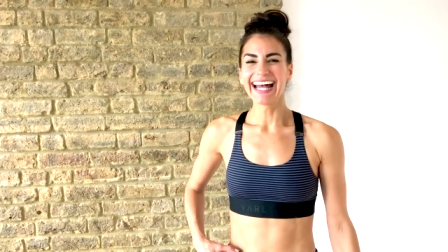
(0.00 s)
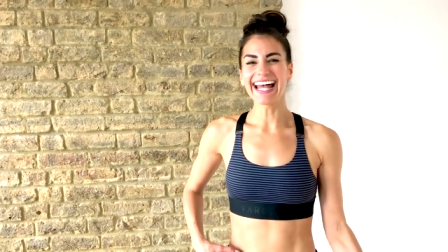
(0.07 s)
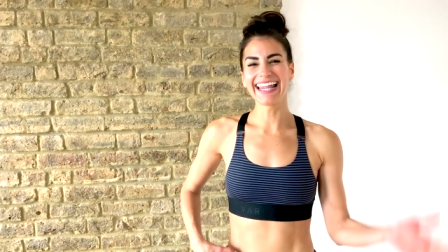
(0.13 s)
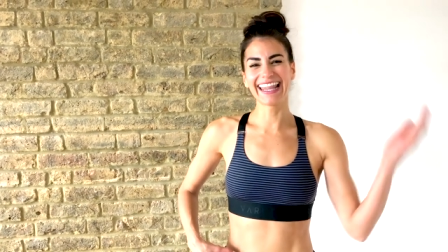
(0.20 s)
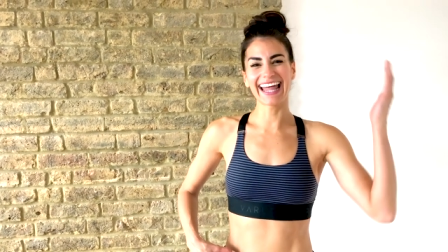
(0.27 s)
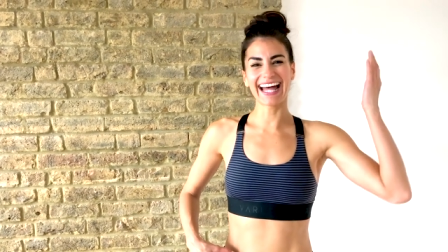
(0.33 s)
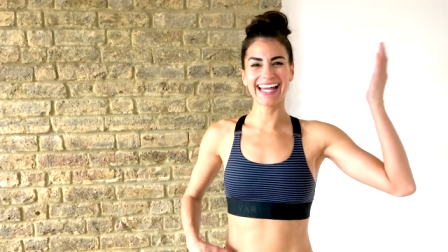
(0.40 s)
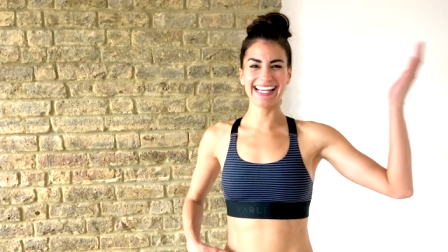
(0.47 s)

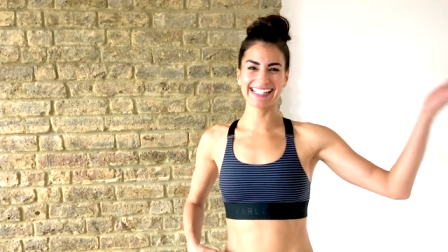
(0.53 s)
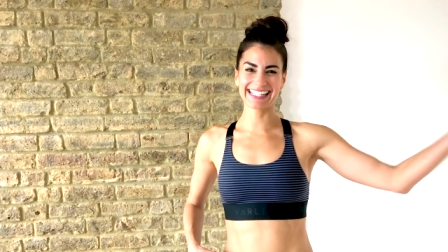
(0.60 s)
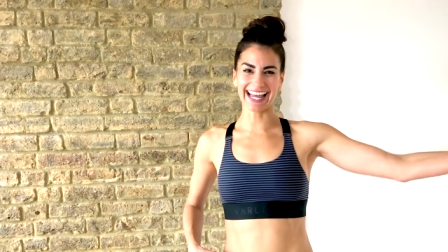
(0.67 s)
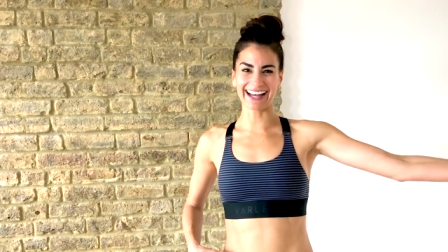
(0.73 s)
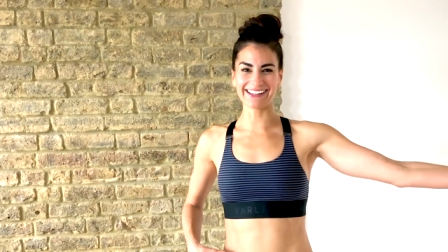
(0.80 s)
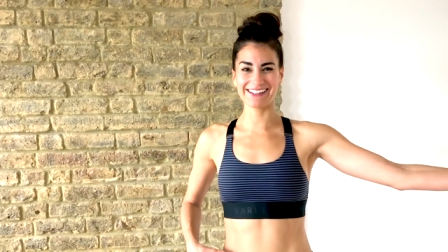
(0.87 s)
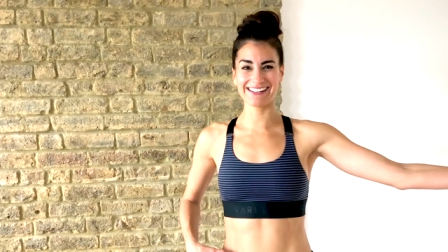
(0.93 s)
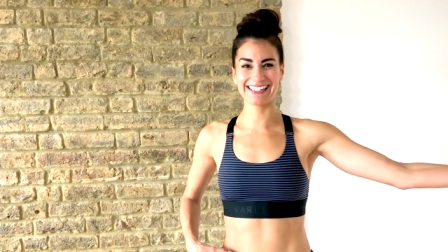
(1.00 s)
And that is
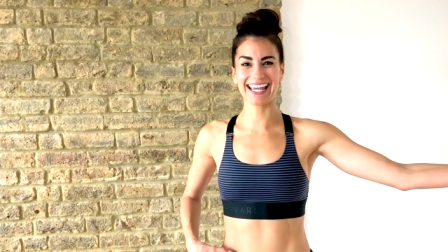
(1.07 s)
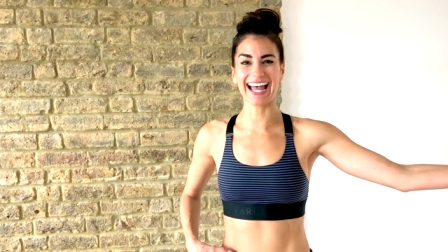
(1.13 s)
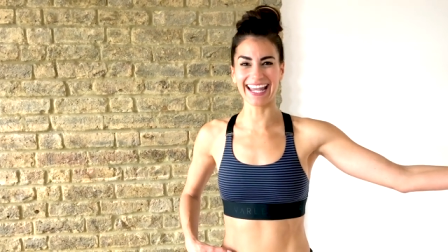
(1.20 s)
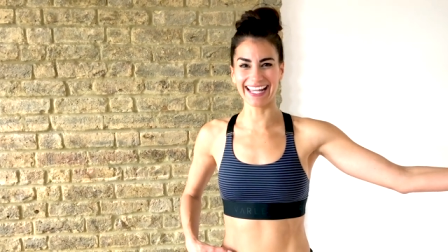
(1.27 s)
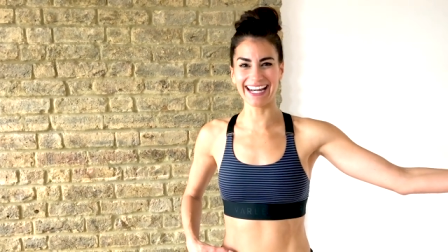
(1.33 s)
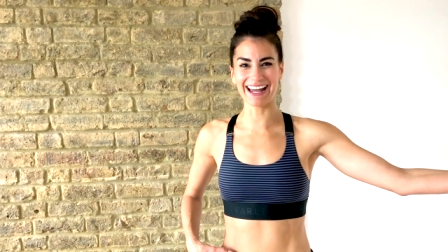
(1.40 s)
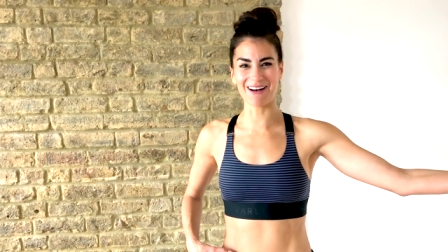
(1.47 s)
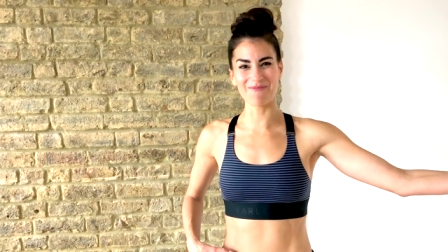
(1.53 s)
how you
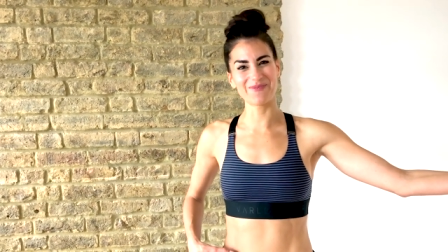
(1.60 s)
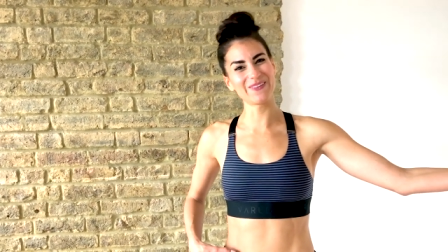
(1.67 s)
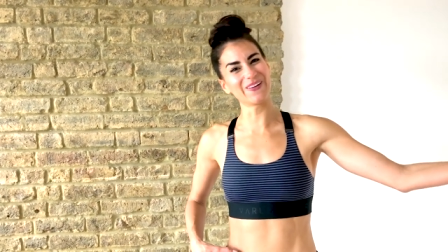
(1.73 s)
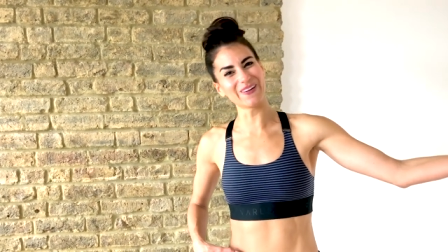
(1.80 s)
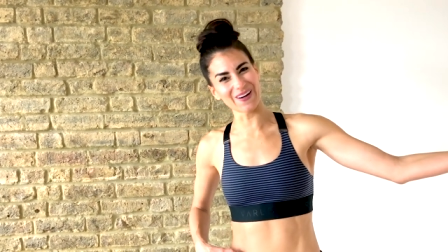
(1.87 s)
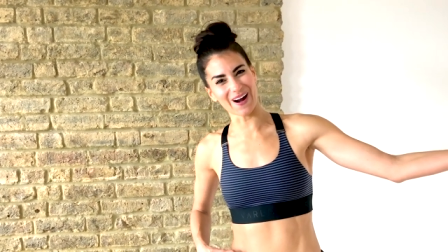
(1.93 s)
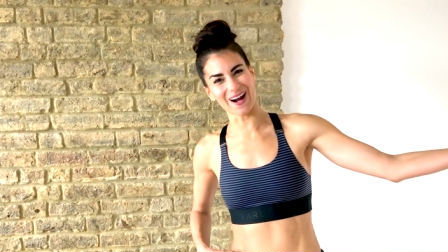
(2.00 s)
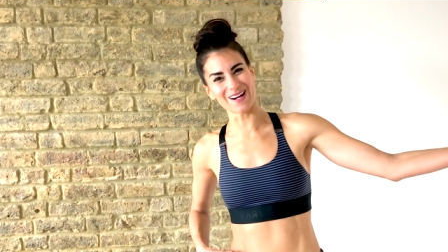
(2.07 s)
tighten up
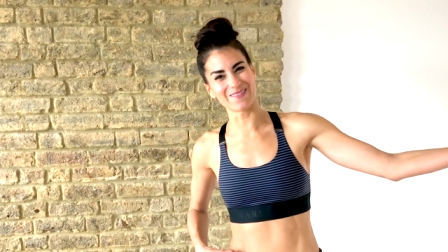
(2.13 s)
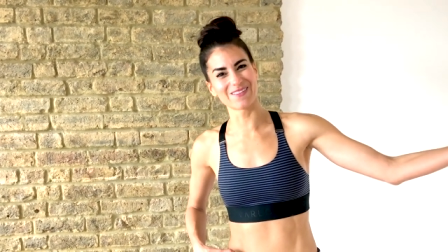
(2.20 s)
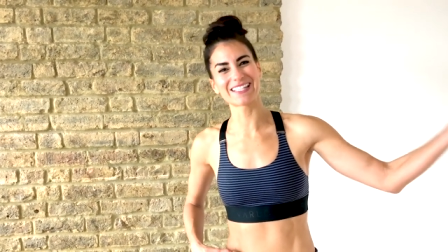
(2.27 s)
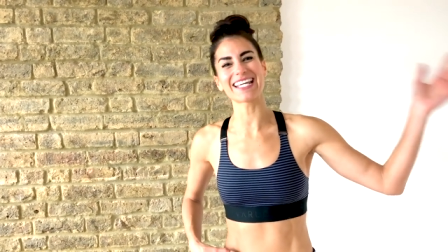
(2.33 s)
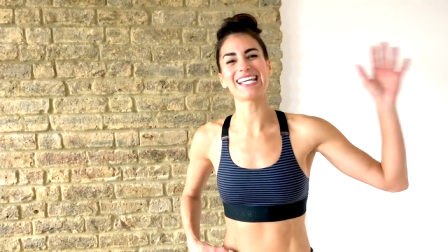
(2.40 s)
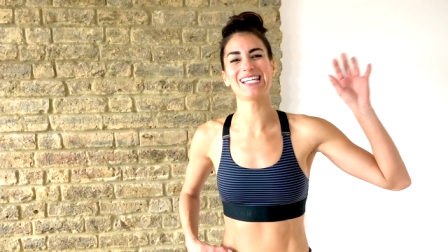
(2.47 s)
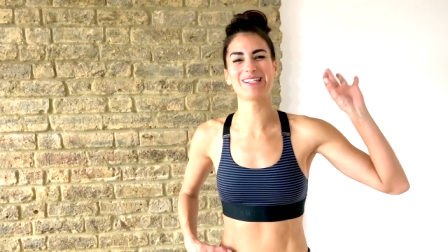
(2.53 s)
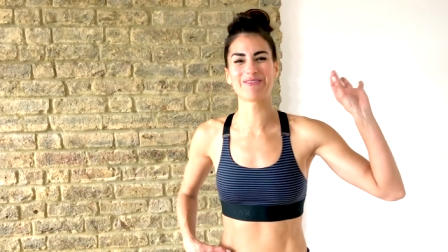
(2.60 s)
your arms
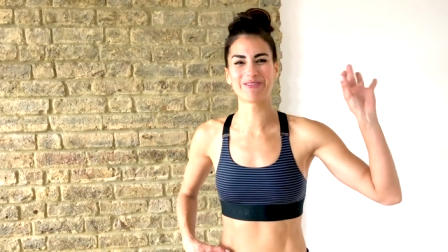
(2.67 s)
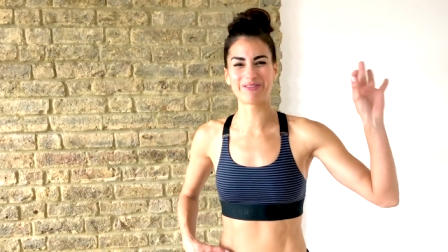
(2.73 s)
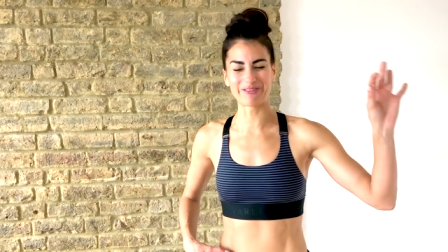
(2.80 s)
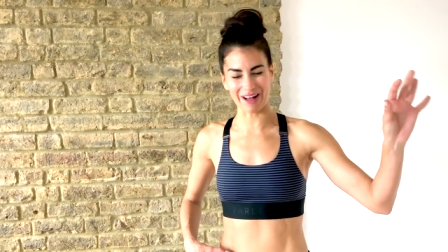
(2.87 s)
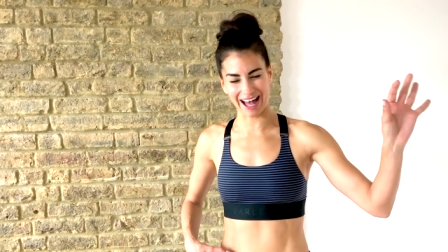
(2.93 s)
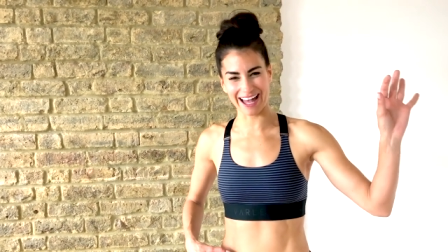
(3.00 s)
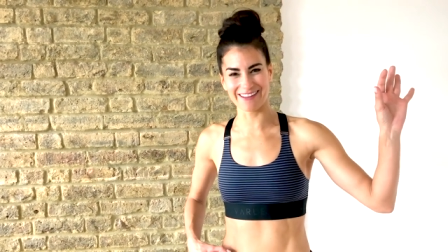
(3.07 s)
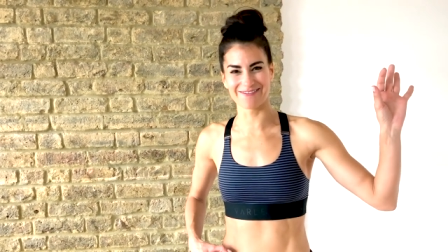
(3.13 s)
in
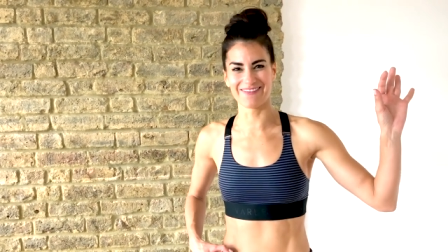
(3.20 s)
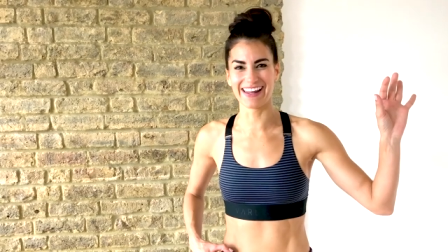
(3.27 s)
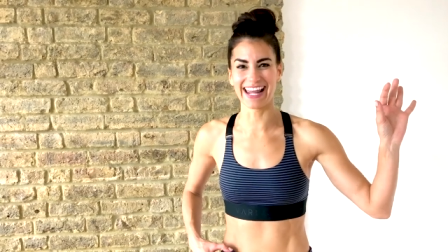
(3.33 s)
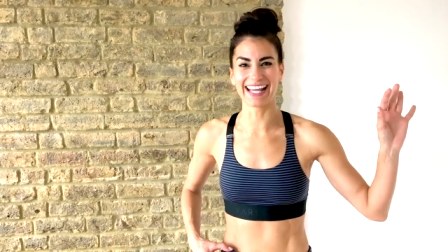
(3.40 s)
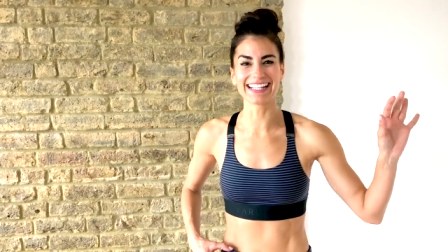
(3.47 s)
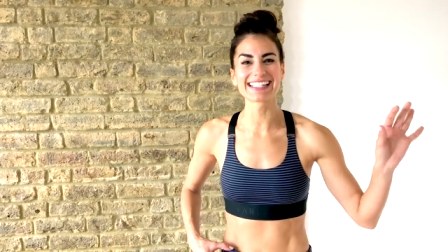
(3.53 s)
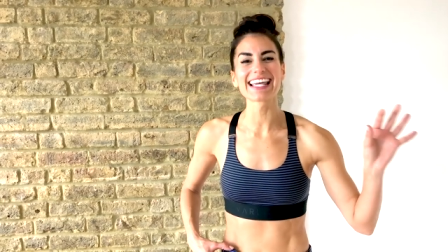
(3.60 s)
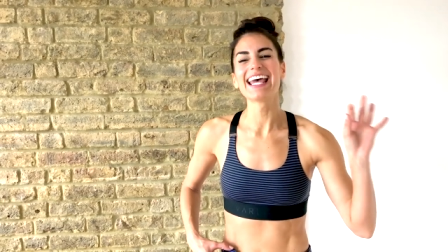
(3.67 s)
five
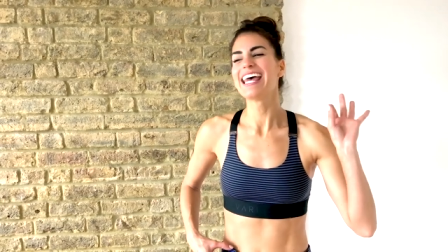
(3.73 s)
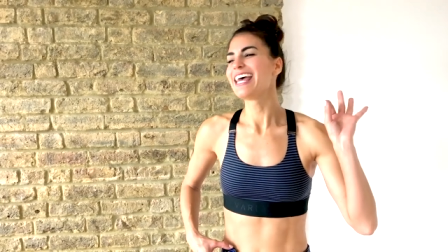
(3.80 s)
minutes.